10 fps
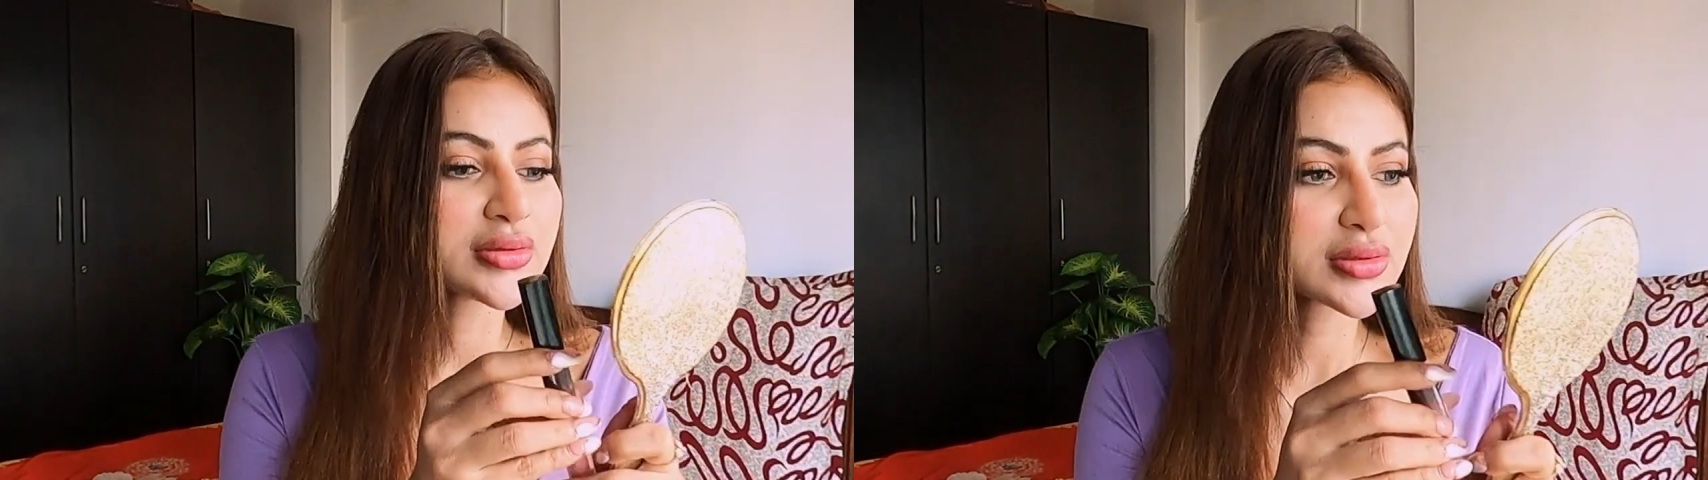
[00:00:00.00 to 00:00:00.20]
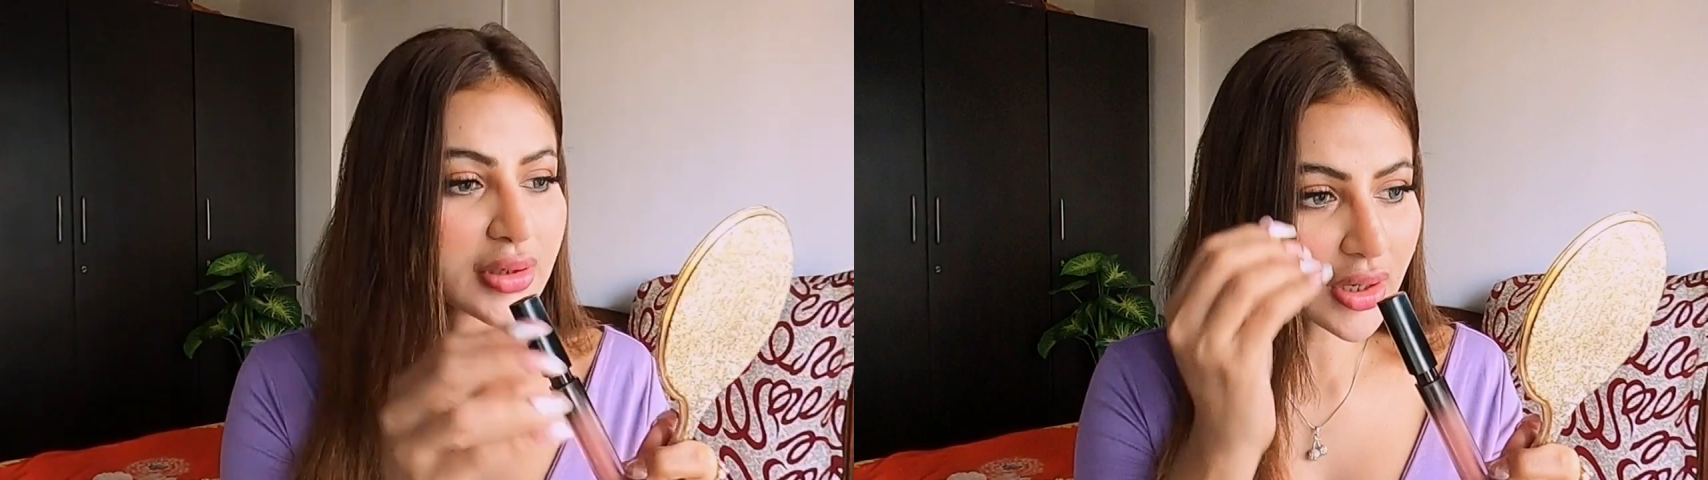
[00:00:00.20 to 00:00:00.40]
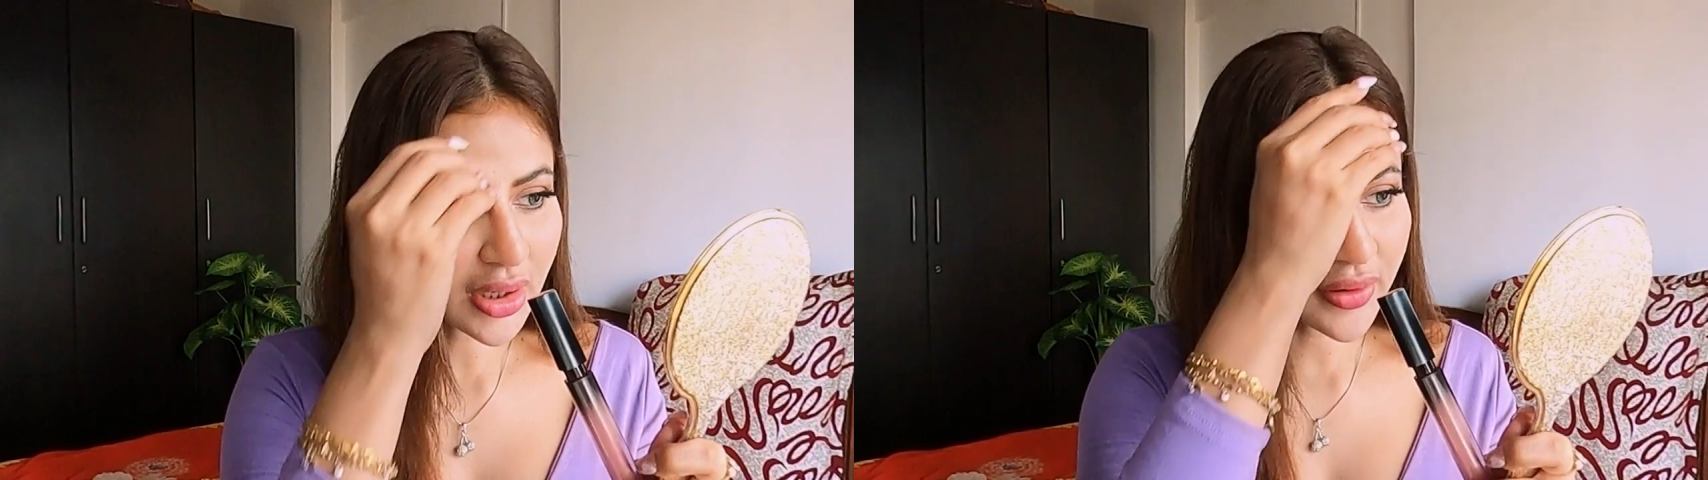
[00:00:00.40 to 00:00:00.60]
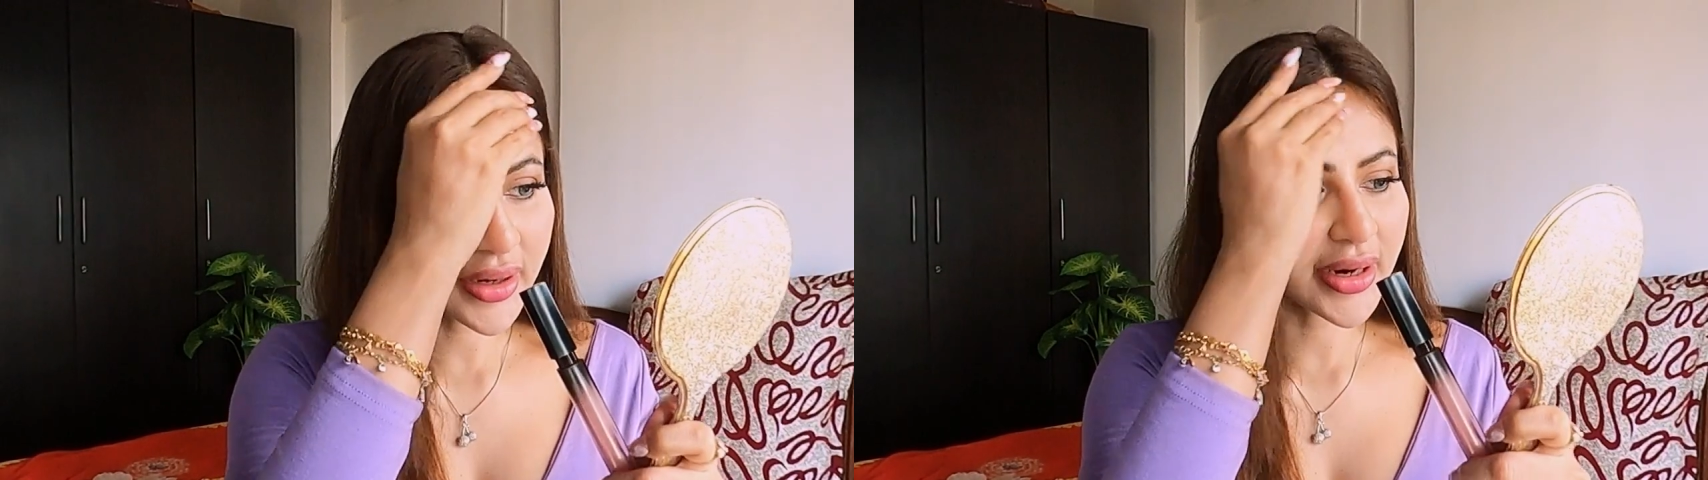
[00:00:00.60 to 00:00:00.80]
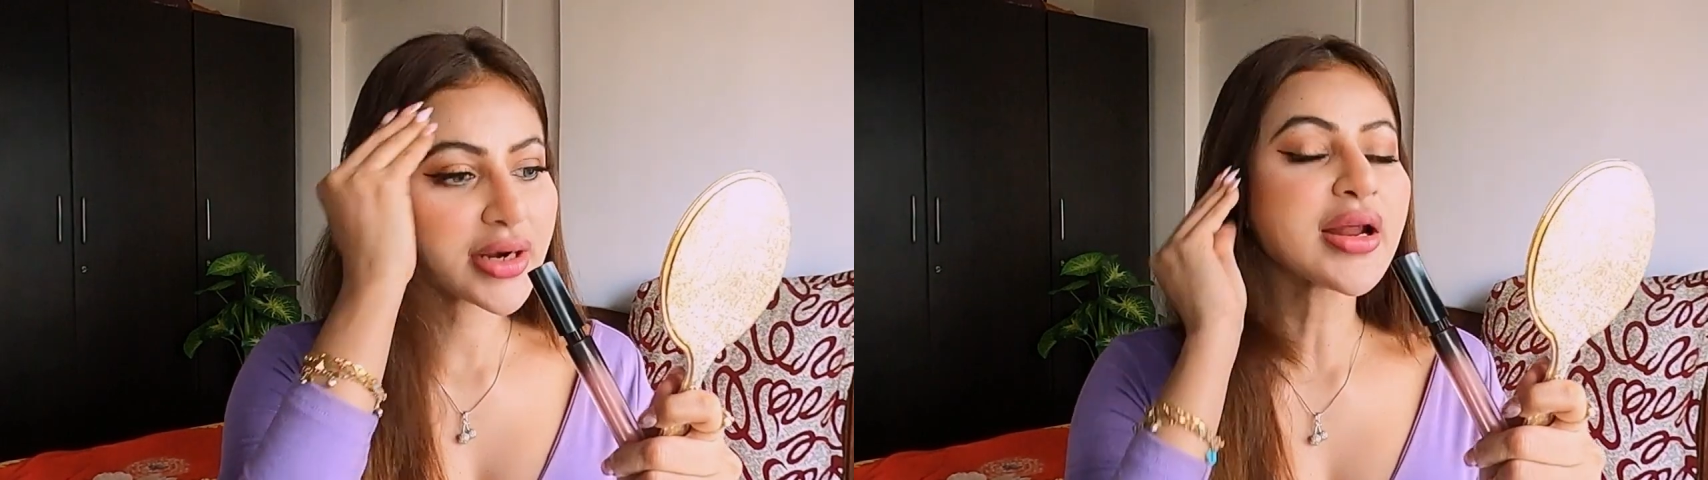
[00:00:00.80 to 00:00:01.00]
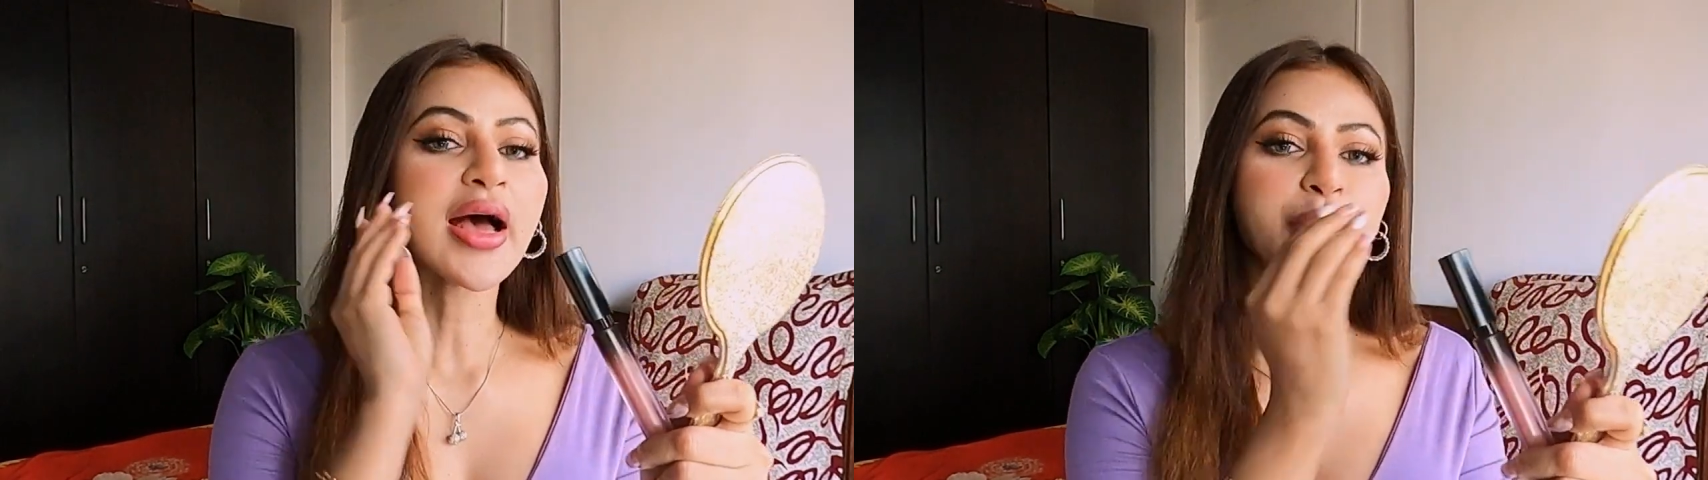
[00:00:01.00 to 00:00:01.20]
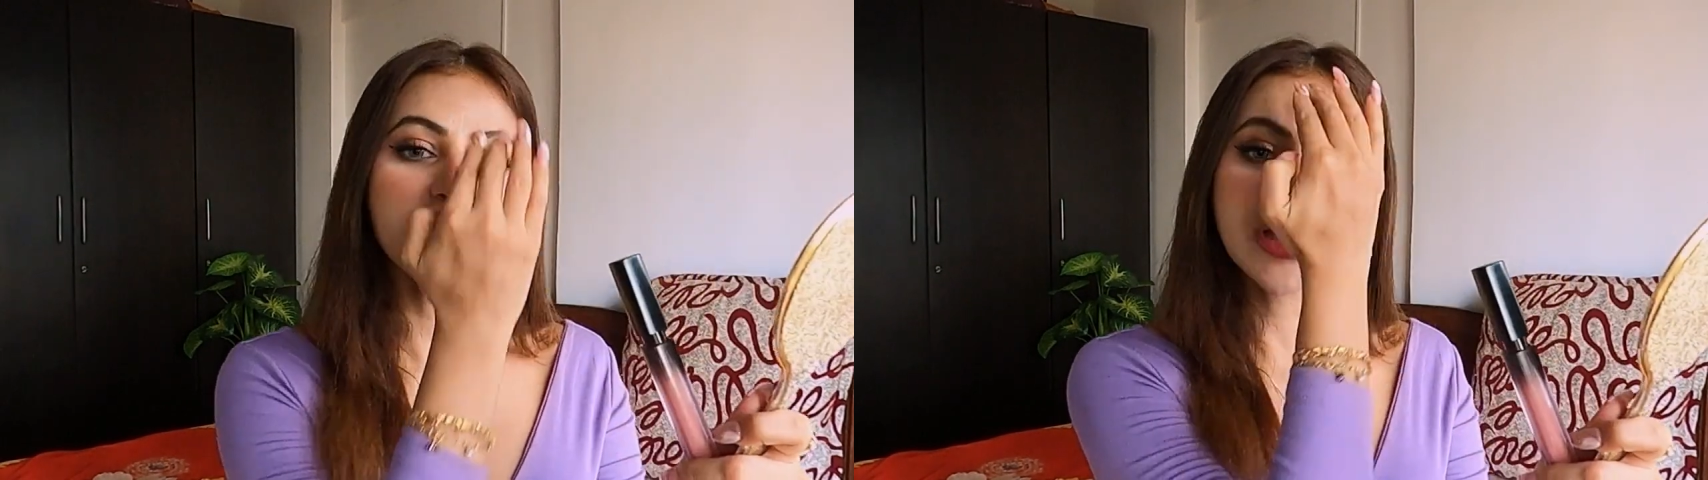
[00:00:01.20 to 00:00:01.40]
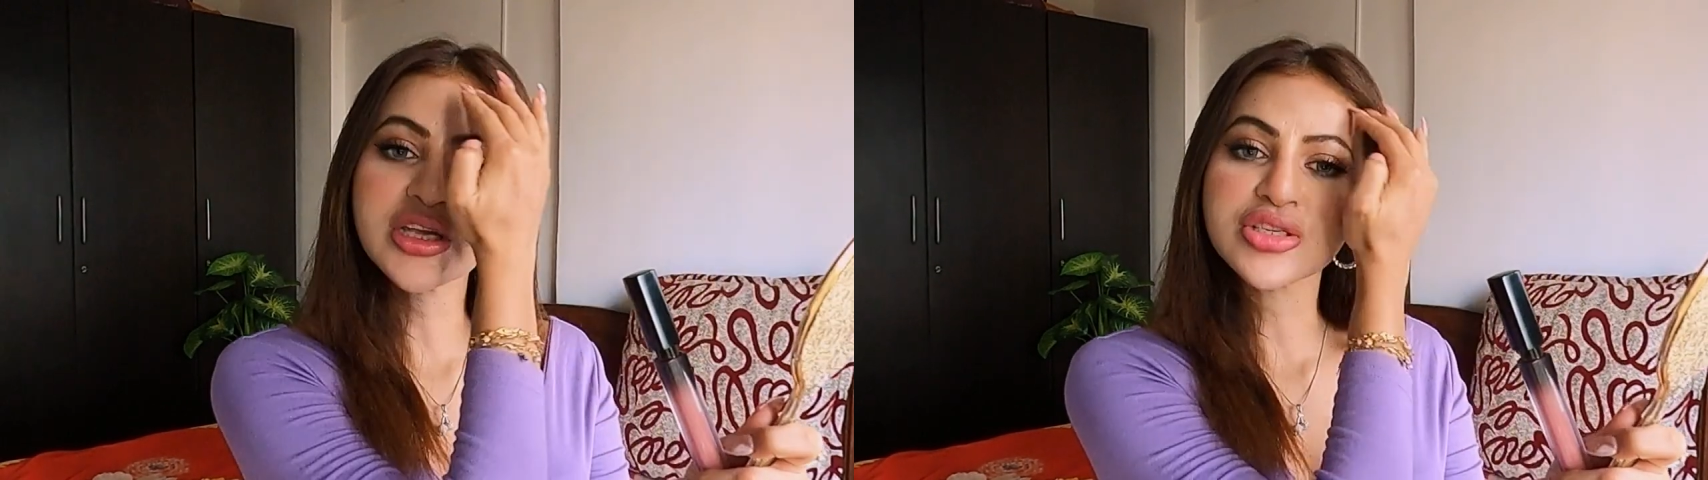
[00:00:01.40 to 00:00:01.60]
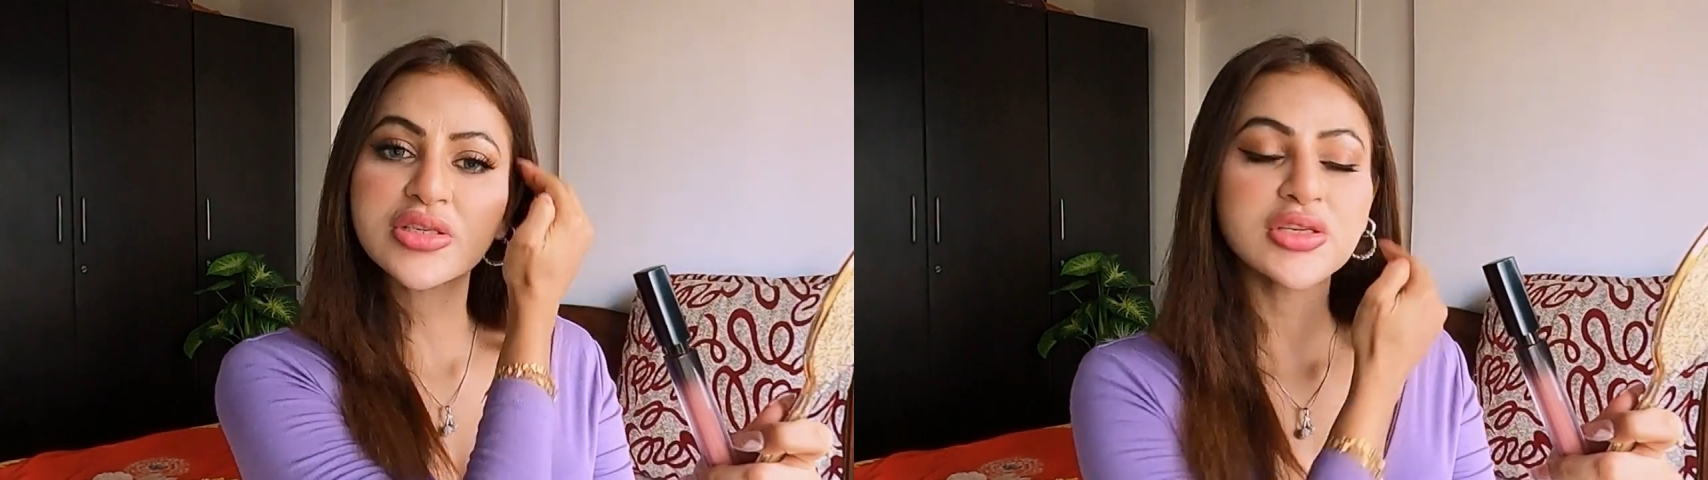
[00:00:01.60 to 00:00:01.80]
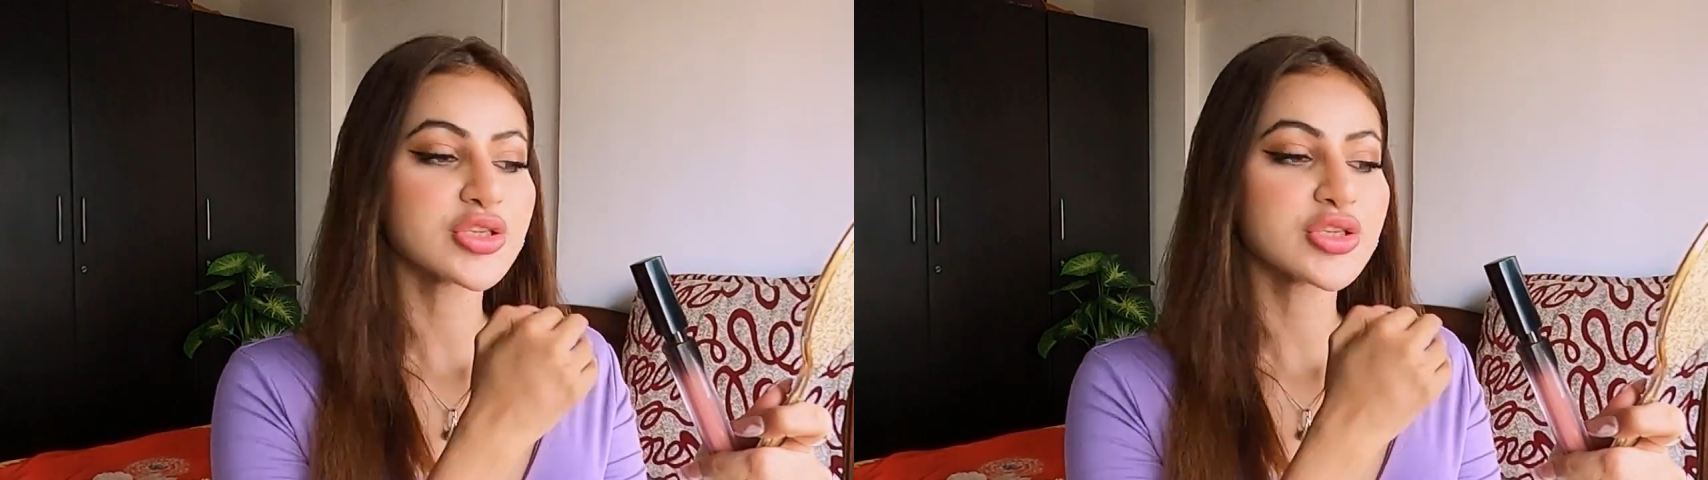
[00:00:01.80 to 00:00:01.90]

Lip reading: So alright, application